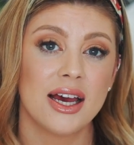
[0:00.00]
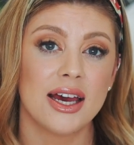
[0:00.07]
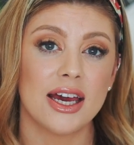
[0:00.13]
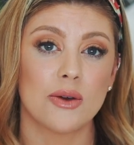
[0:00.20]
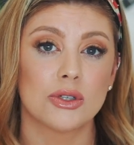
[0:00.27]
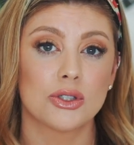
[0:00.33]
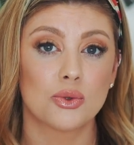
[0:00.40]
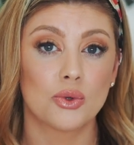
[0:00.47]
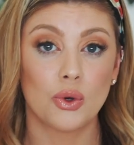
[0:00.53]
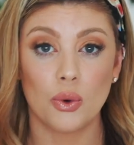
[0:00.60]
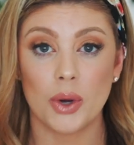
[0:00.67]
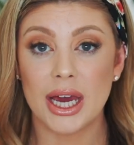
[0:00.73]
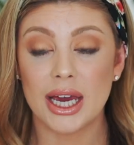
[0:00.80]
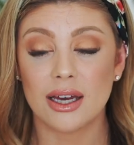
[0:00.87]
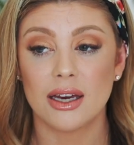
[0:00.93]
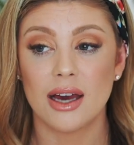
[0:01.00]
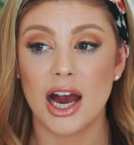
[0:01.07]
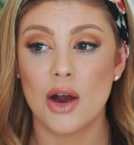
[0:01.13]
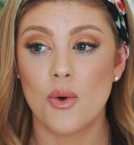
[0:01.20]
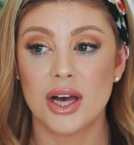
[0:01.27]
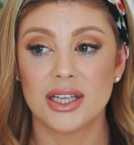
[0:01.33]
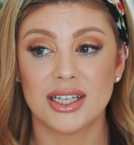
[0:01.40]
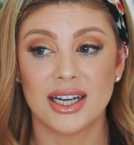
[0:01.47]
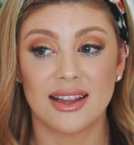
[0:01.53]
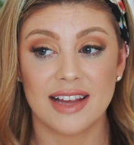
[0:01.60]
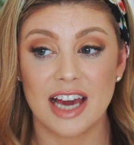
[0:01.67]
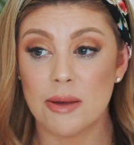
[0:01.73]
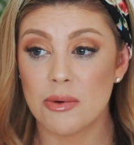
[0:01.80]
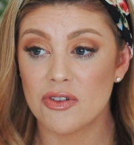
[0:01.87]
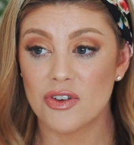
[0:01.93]
It was quick. I wasn't in
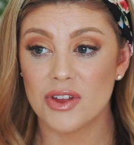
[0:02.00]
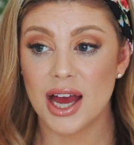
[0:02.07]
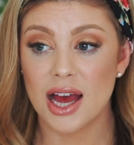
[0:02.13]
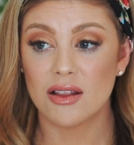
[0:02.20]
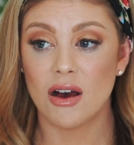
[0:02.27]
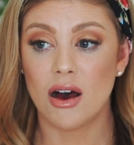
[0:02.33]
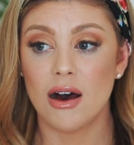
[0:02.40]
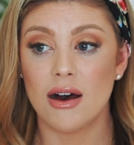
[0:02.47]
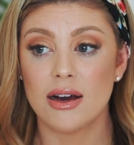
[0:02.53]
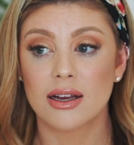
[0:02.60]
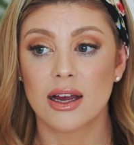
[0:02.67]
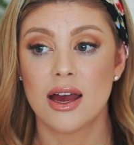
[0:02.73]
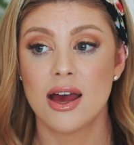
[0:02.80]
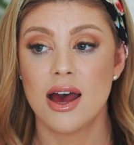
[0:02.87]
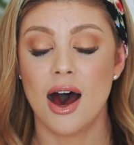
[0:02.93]
labor for that long.